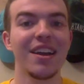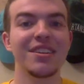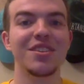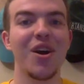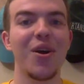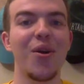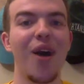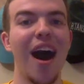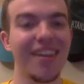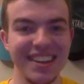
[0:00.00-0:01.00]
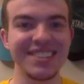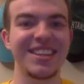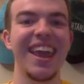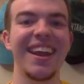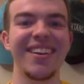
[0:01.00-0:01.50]
So I'll
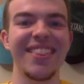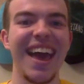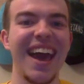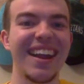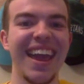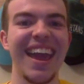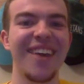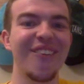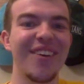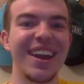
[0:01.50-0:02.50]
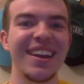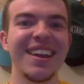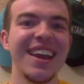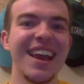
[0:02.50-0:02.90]
consider that a win.